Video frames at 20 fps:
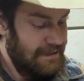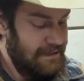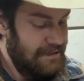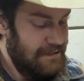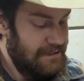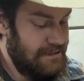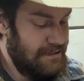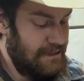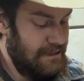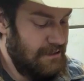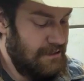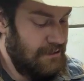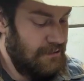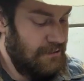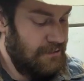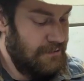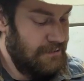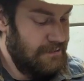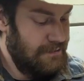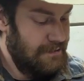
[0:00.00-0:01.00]

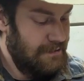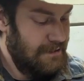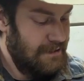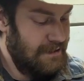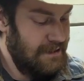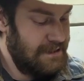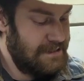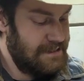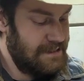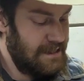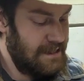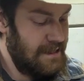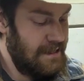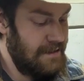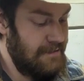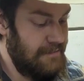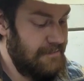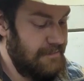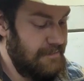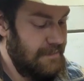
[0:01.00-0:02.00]
So this
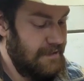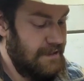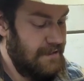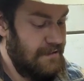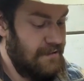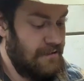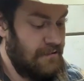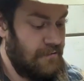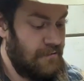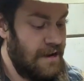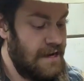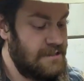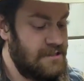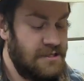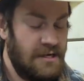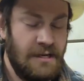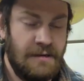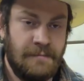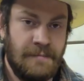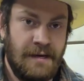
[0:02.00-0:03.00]
thing, the
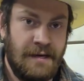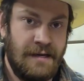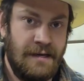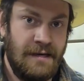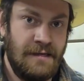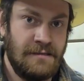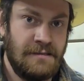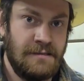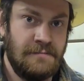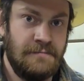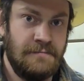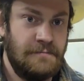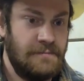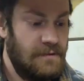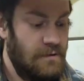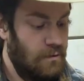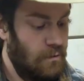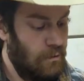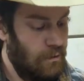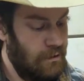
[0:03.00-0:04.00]
ratcheting mechanism
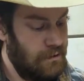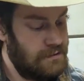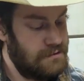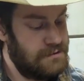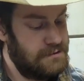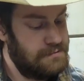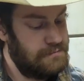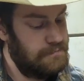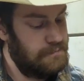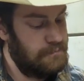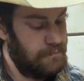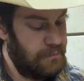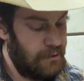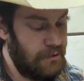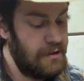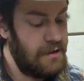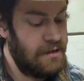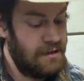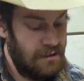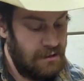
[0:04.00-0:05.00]
works
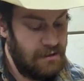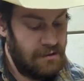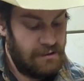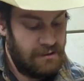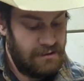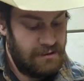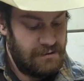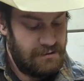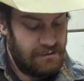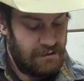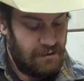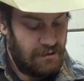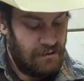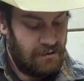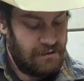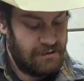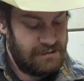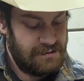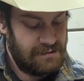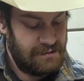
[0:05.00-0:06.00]
pretty good,
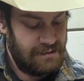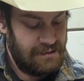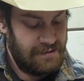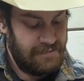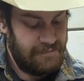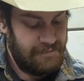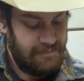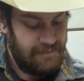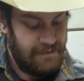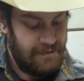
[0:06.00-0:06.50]
honestly.